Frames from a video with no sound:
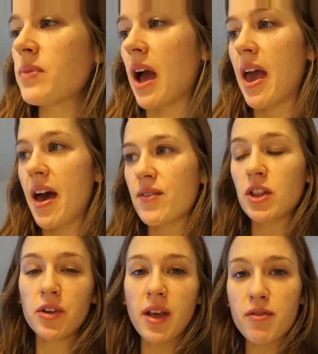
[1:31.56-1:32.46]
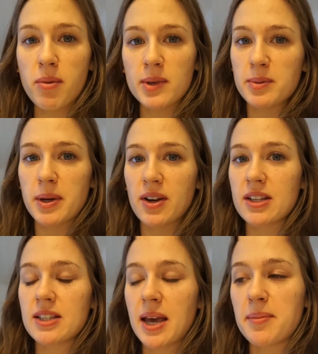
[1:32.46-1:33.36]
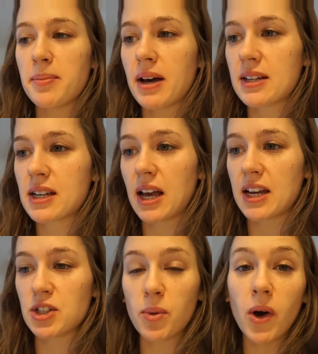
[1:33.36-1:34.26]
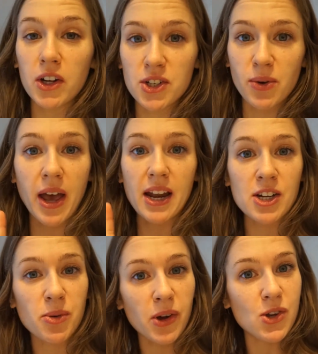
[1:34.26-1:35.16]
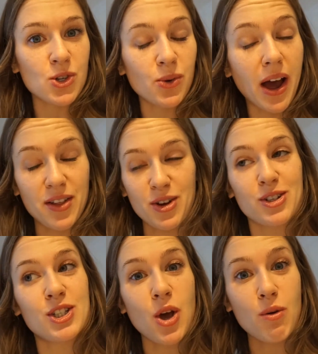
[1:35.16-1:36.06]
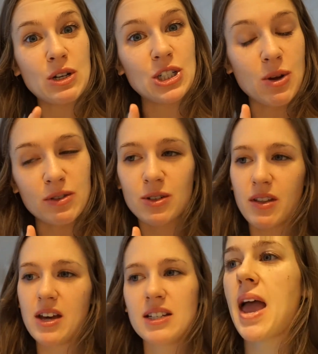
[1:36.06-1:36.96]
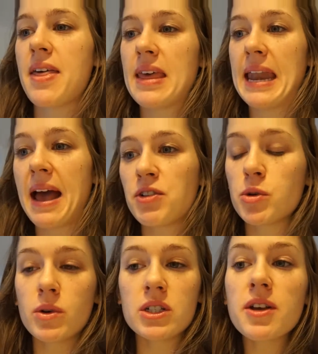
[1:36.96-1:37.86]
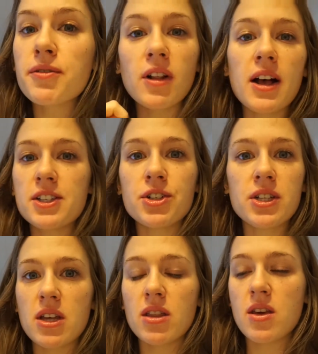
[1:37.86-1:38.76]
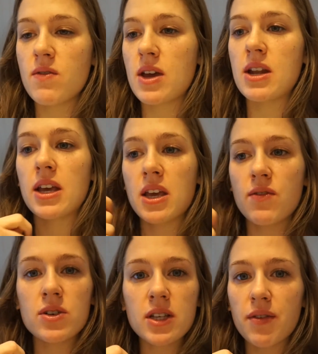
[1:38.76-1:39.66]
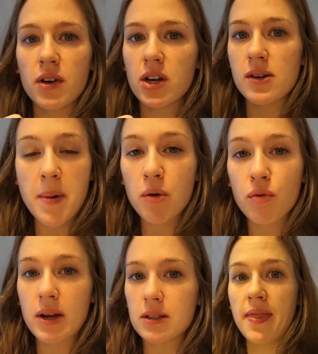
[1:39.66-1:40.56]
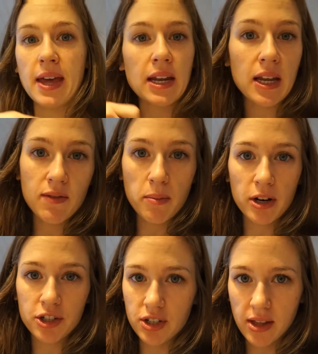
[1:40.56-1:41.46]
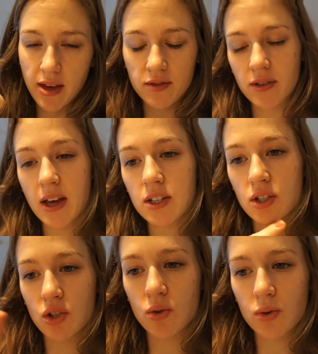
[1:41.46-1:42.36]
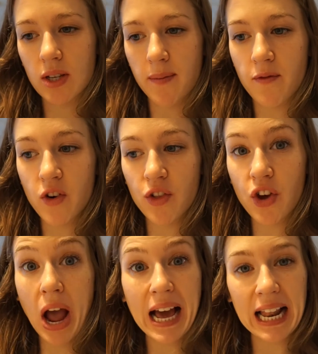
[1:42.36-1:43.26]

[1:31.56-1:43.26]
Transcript: I haven't learned that from experience yet, but I don't want to, and I don't want you to either. So don't do that. And then afterwards, floss your teeth even, give yourself a good mouth rinse, and then even brush your teeth after that to do some further